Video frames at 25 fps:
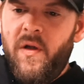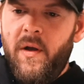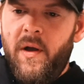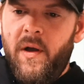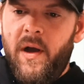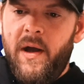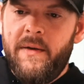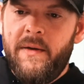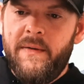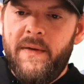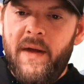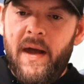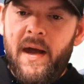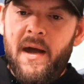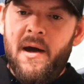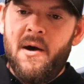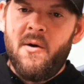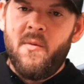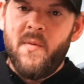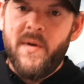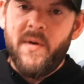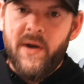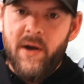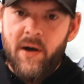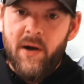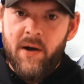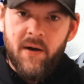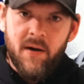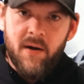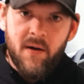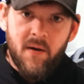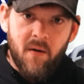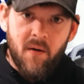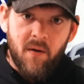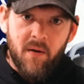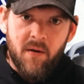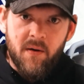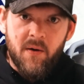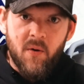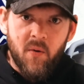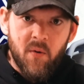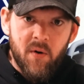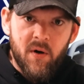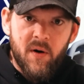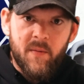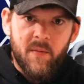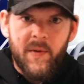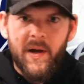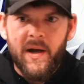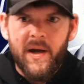and now we got our
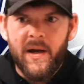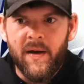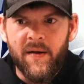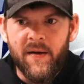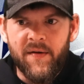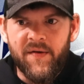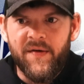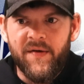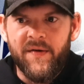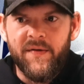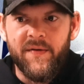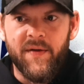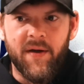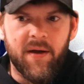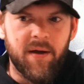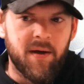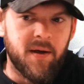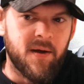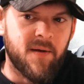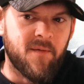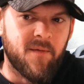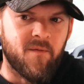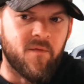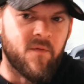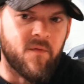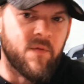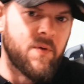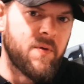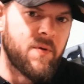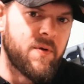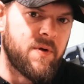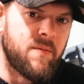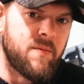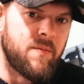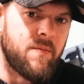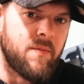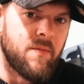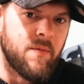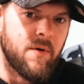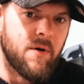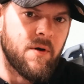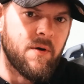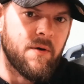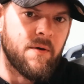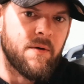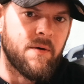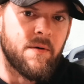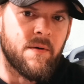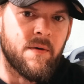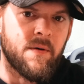cornerbacks that have really
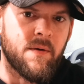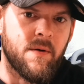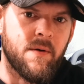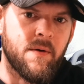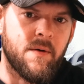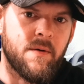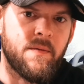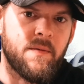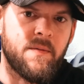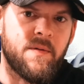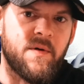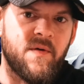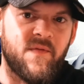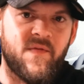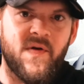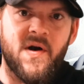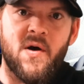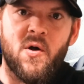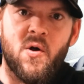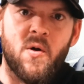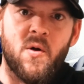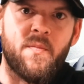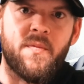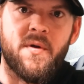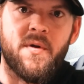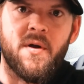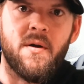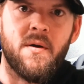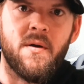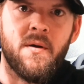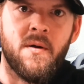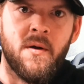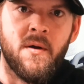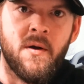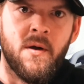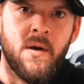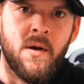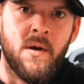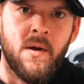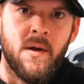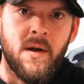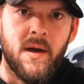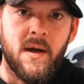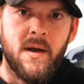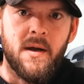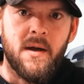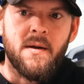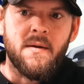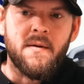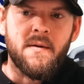developed
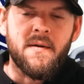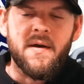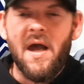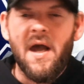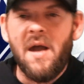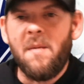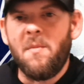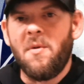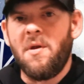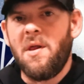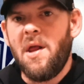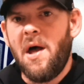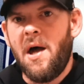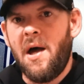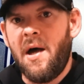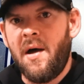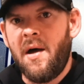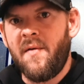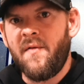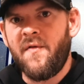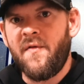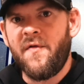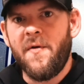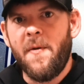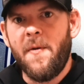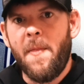and came alive.